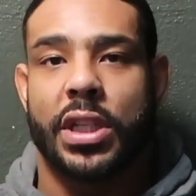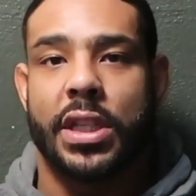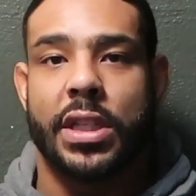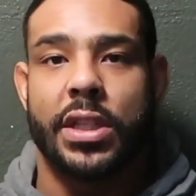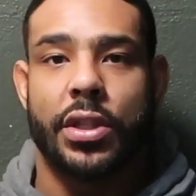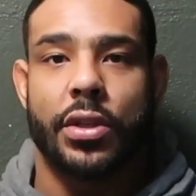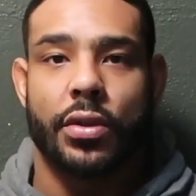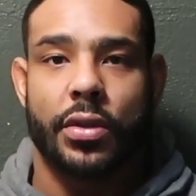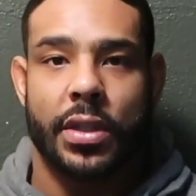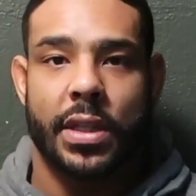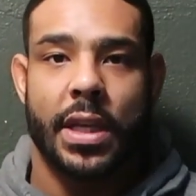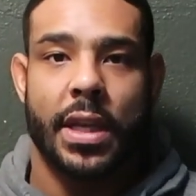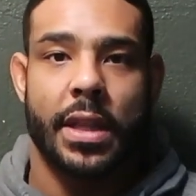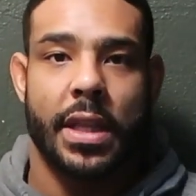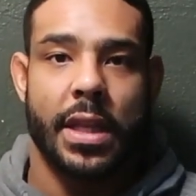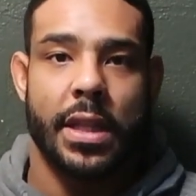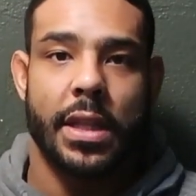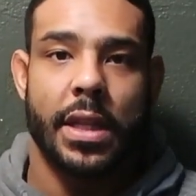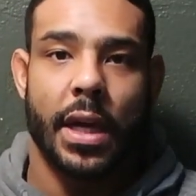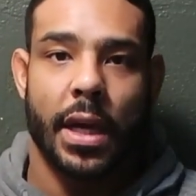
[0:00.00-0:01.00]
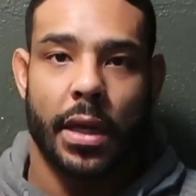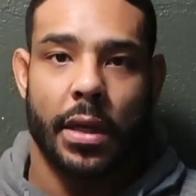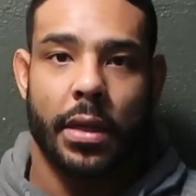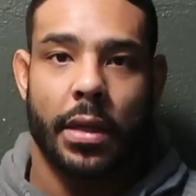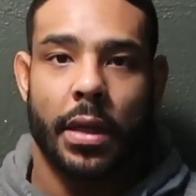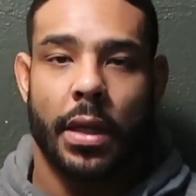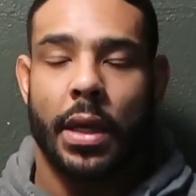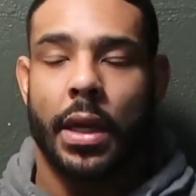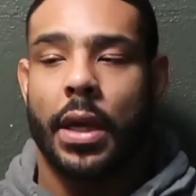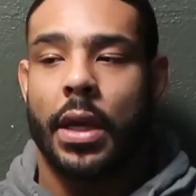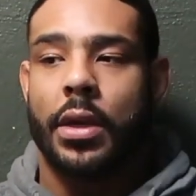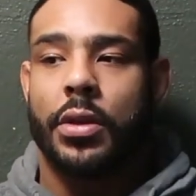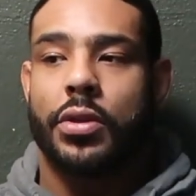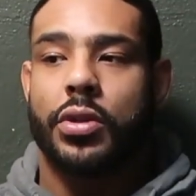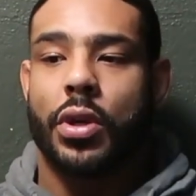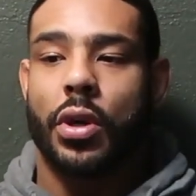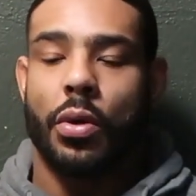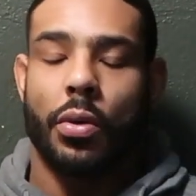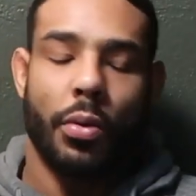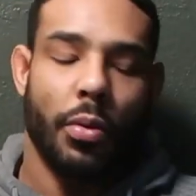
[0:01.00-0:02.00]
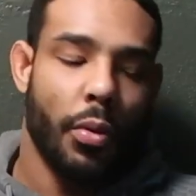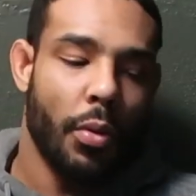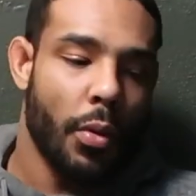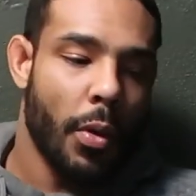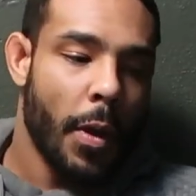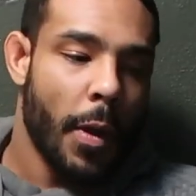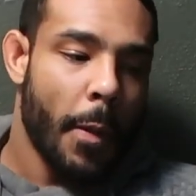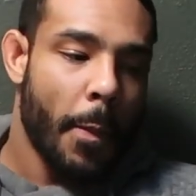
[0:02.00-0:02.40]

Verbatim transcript: easier said than done. So,